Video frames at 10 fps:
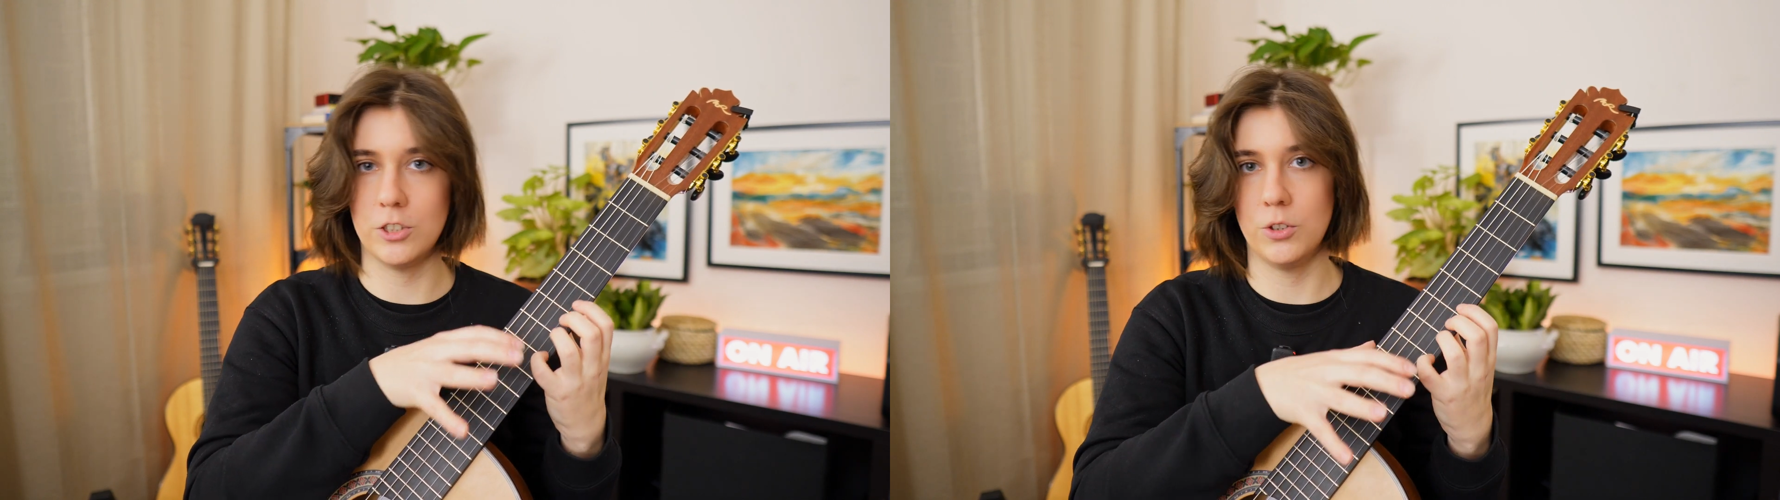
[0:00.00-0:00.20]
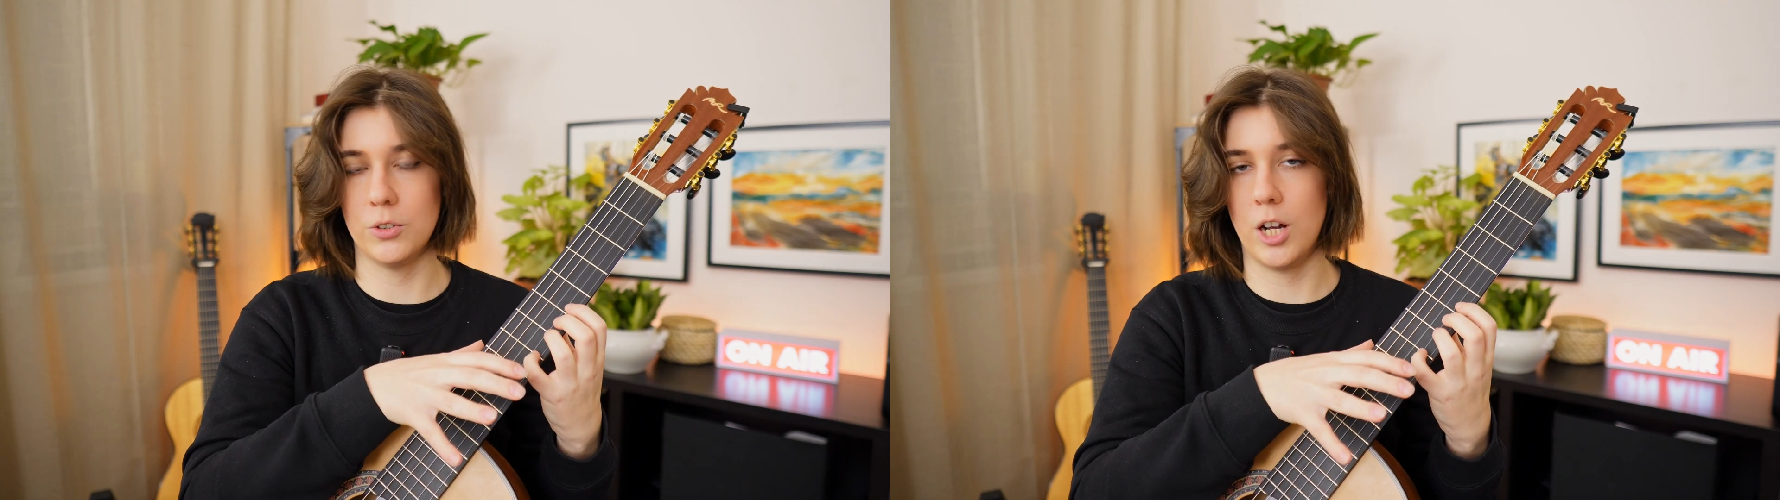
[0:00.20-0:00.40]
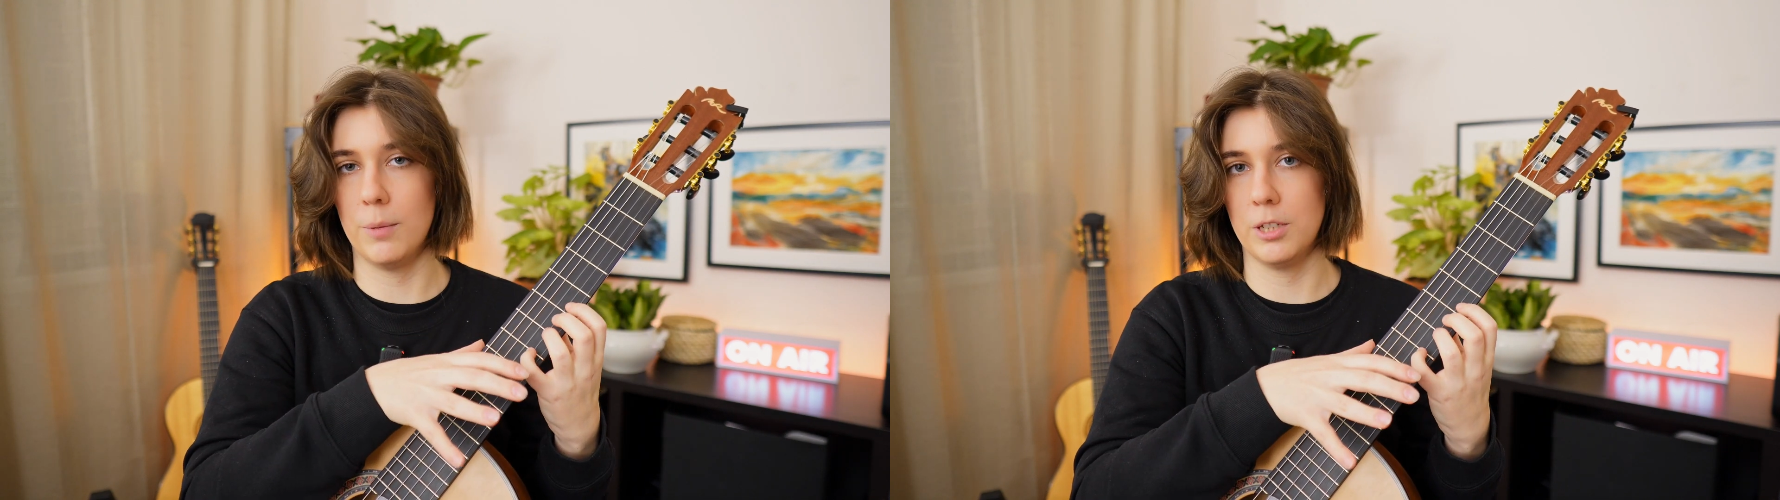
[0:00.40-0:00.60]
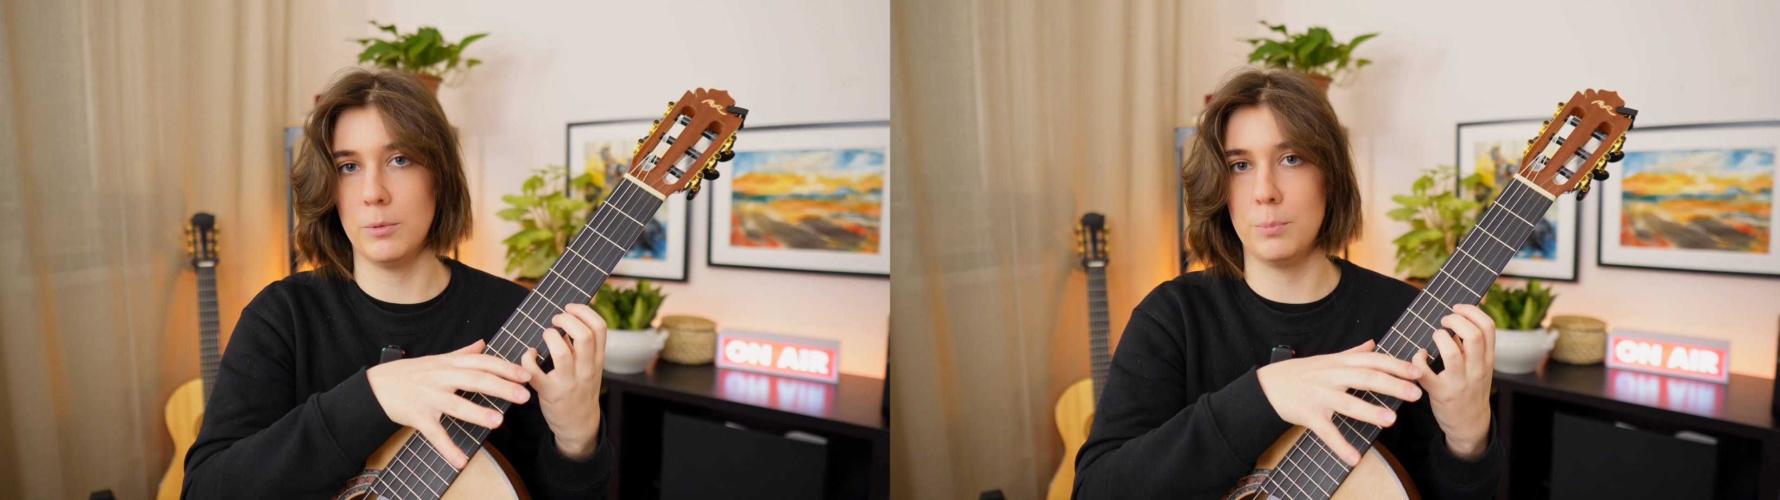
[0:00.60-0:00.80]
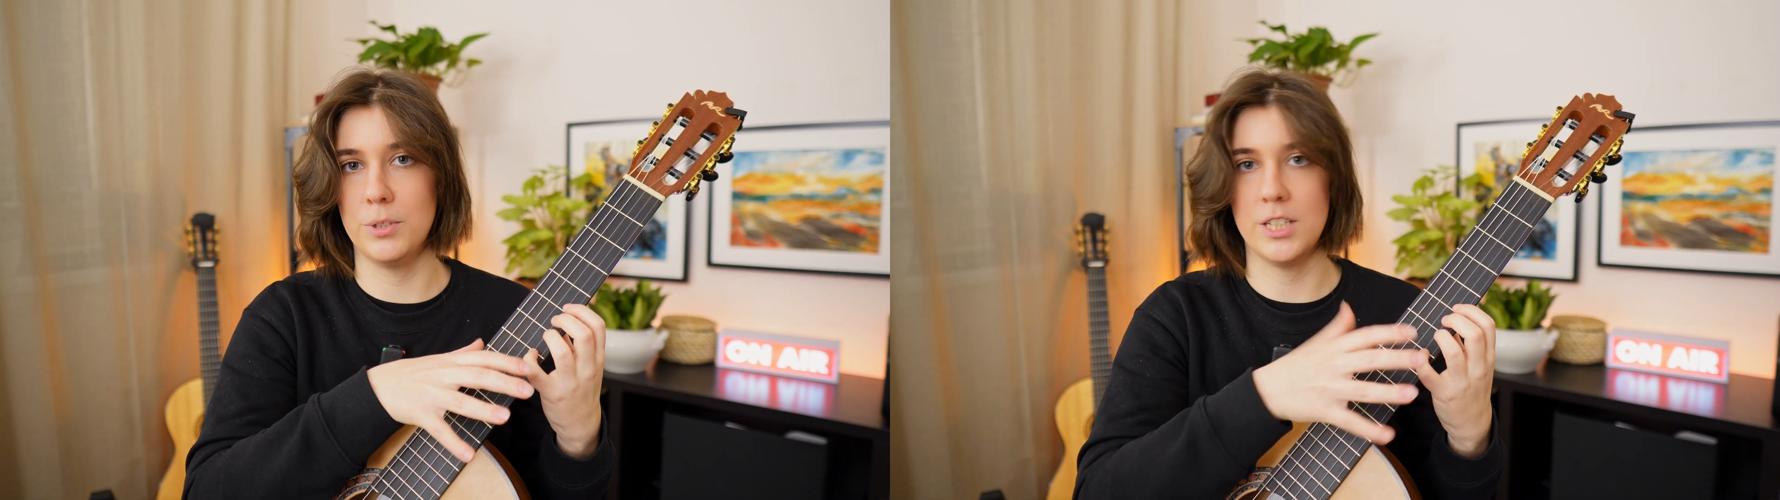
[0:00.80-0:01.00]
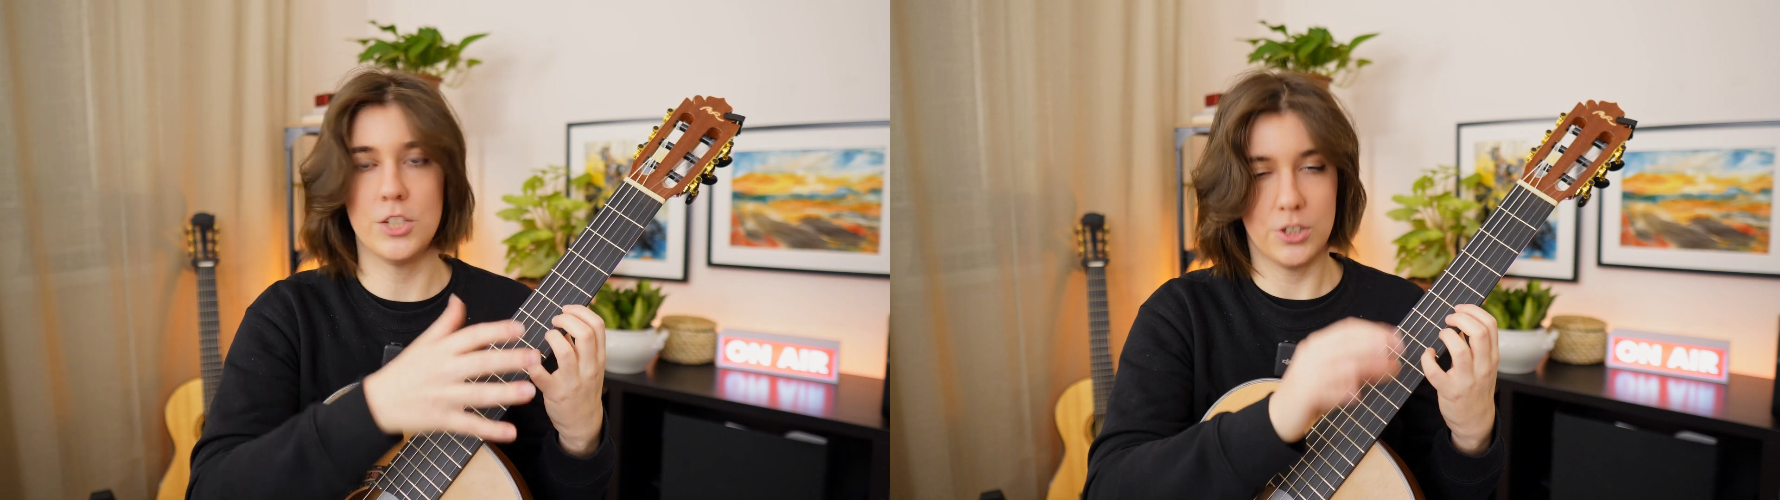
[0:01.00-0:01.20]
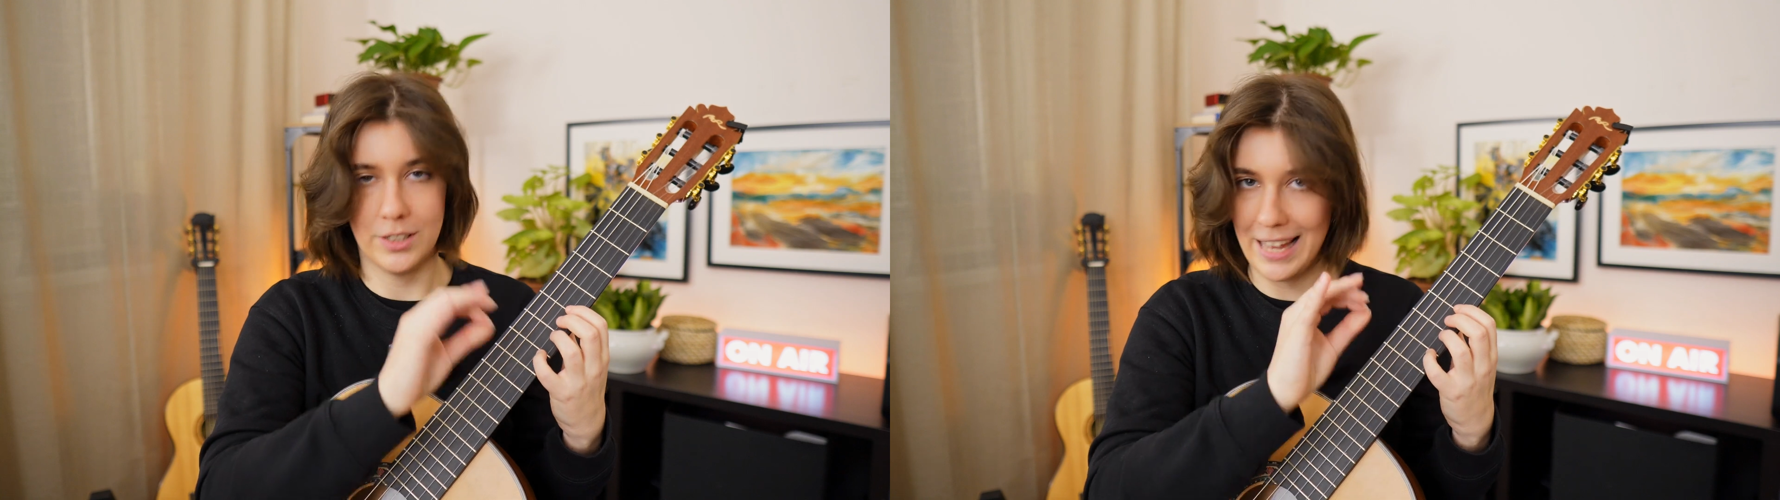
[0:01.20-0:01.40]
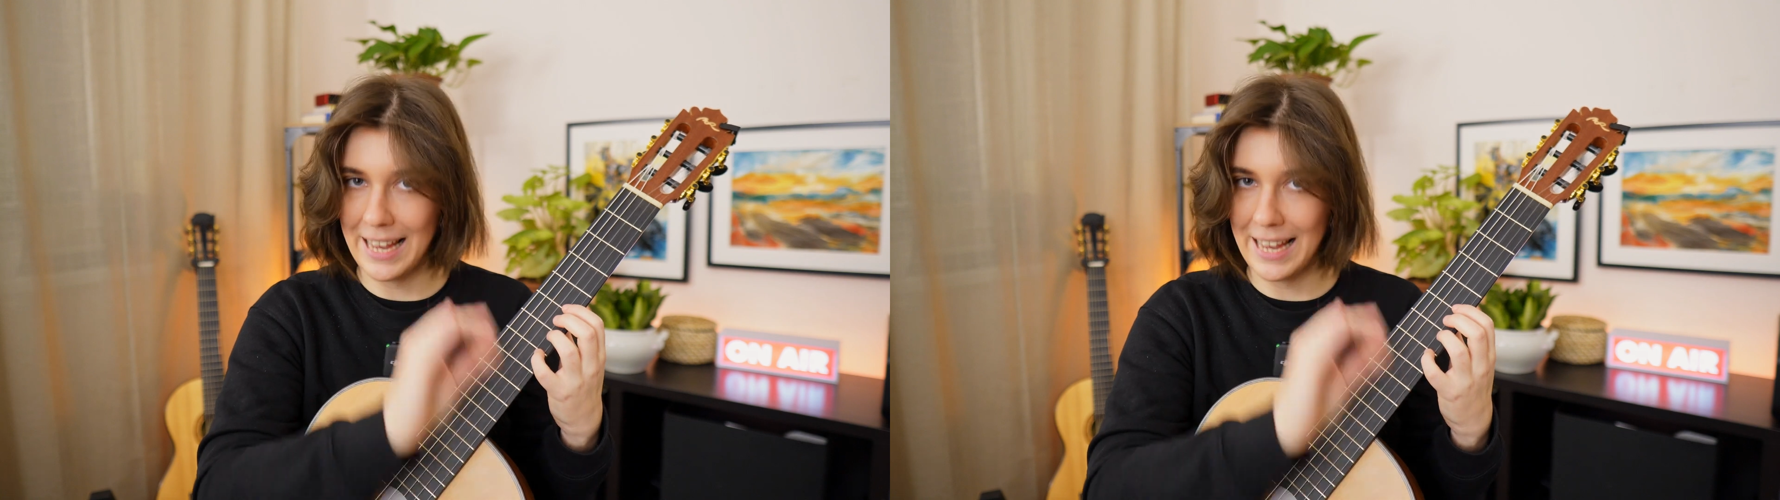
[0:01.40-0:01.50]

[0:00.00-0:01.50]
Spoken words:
to your optimal position